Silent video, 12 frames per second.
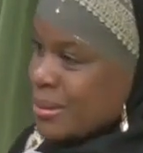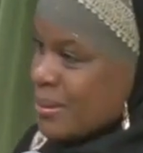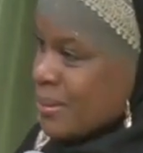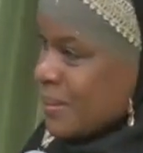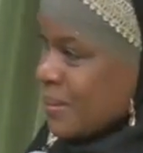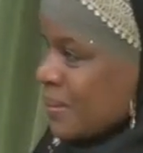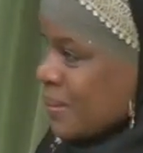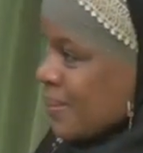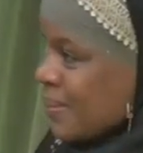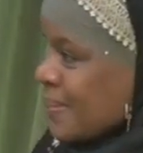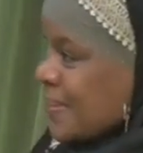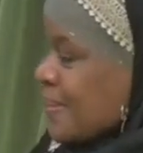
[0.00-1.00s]

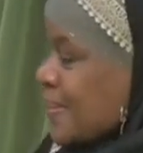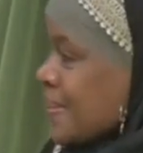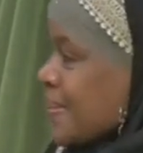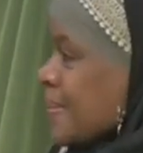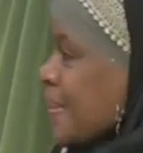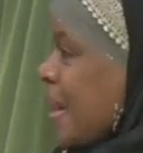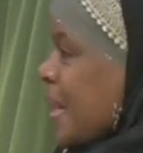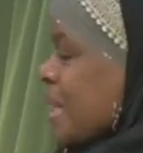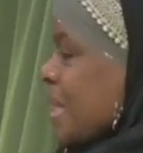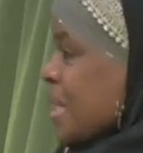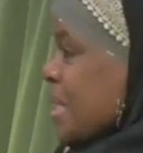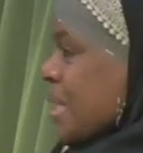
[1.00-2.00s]

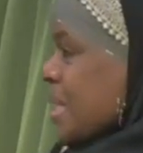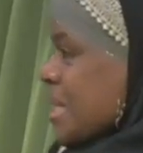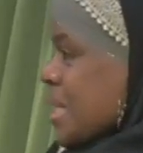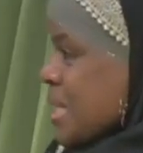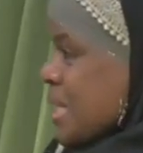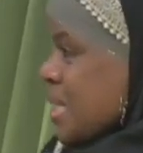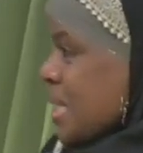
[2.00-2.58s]
(no one is talking)